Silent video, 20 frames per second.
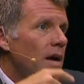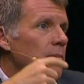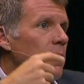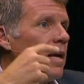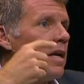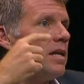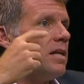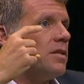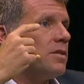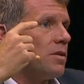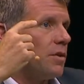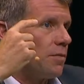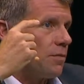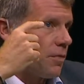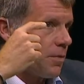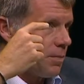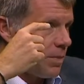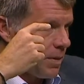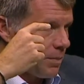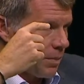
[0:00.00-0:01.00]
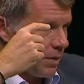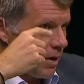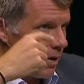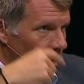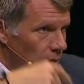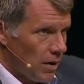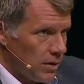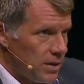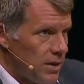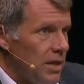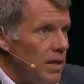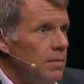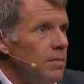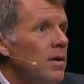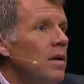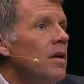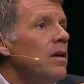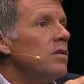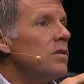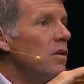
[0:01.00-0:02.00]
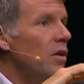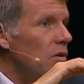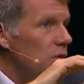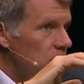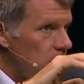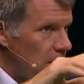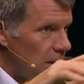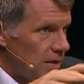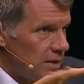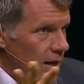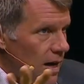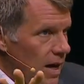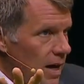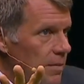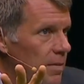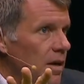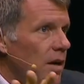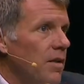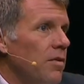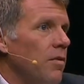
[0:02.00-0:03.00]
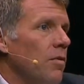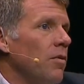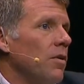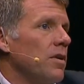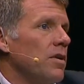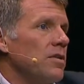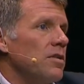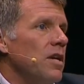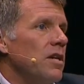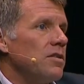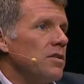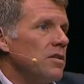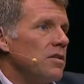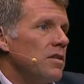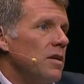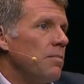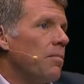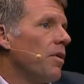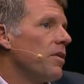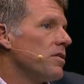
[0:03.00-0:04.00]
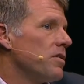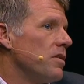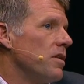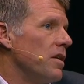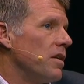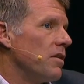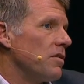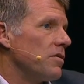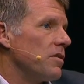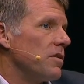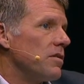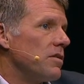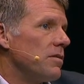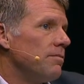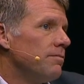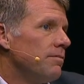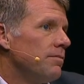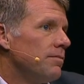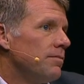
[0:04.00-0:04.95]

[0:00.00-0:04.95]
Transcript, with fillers: and make it easier for people on our team to go spend time in other organizations and parts of the ecosystem.